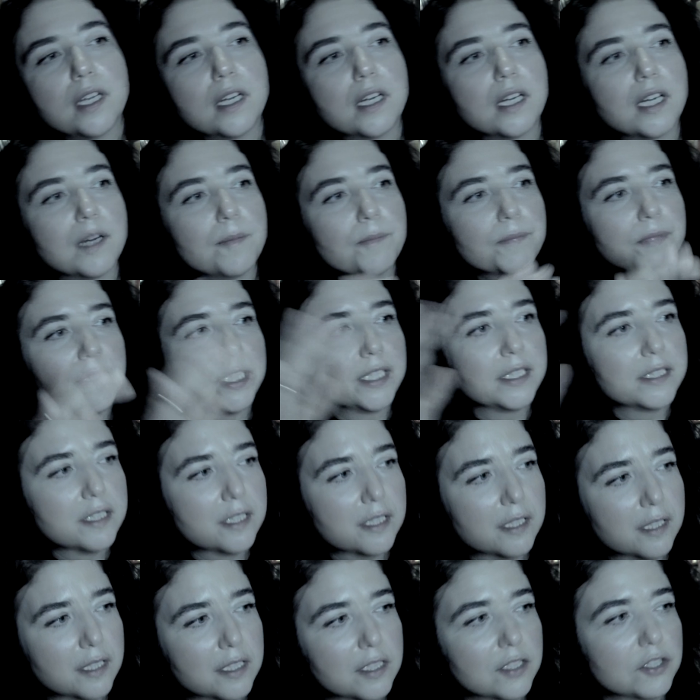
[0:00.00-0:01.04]

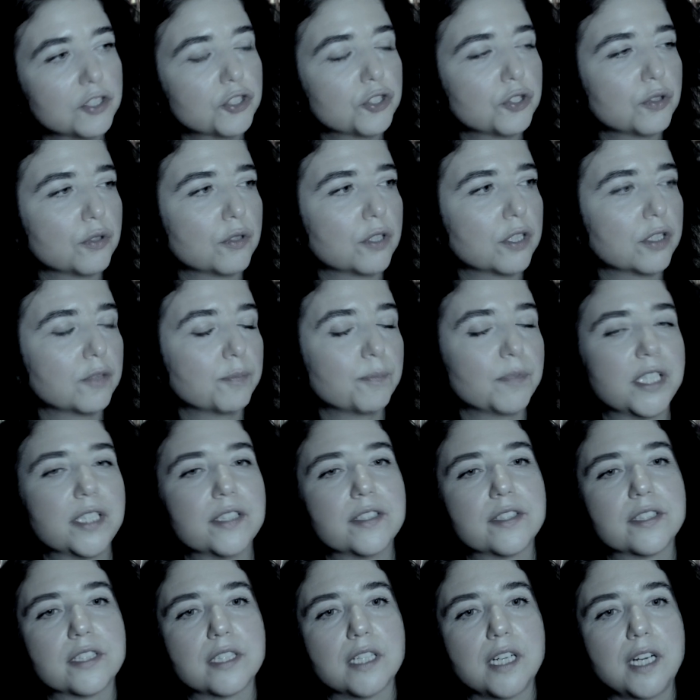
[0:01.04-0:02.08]
complete short
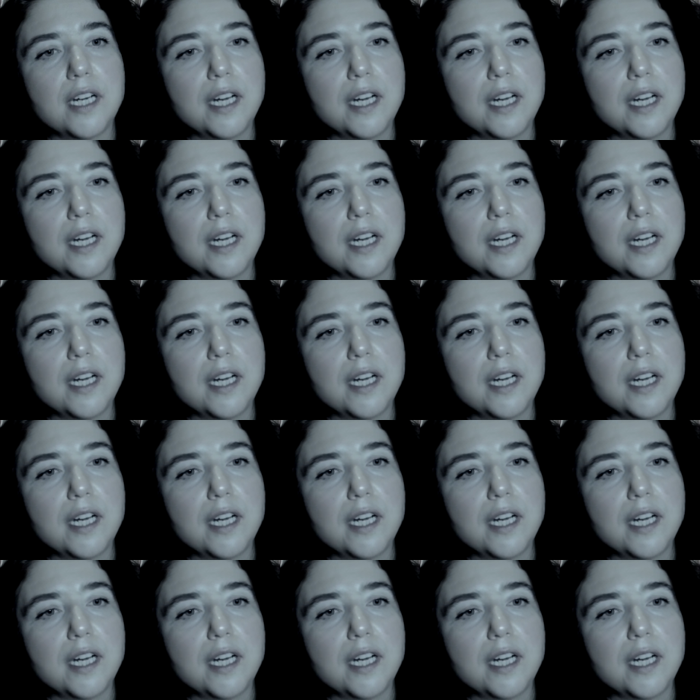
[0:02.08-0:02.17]
piece.